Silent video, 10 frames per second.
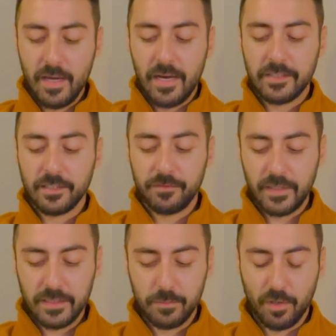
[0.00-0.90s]
As a
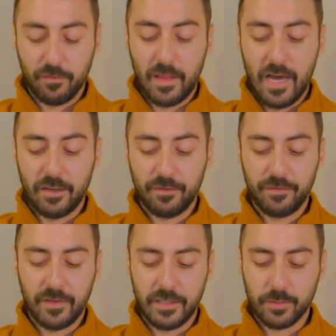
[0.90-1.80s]
victim of life,
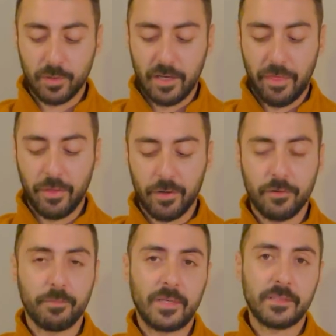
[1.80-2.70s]
as what I thought of
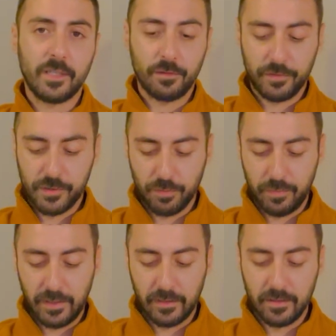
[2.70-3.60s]
myself to
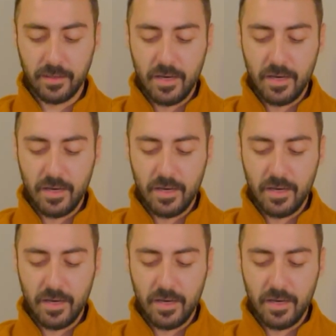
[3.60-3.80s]
be,